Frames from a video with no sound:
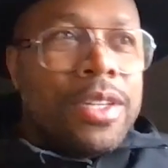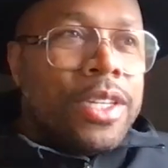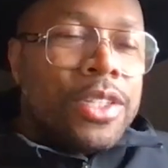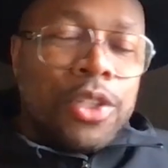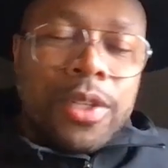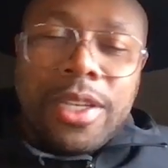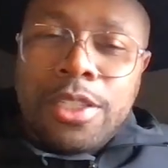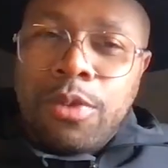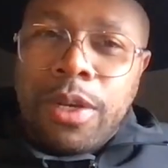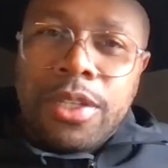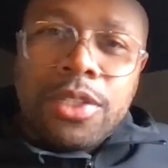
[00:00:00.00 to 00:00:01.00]
get your
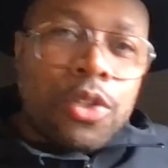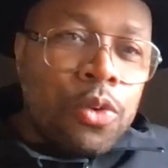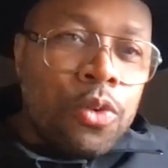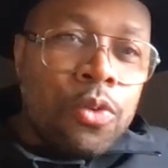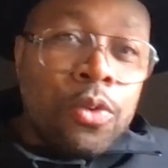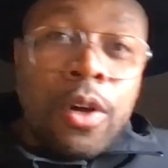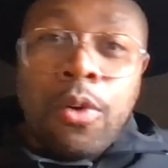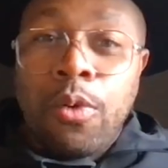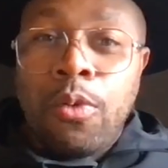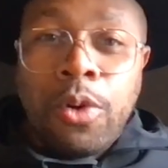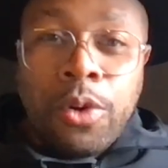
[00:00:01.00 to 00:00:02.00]
kids ready to school, go
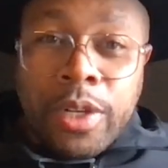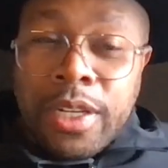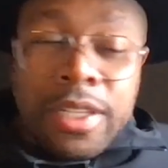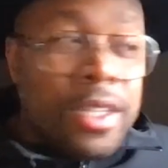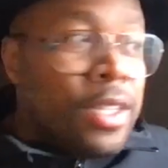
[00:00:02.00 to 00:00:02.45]
to work,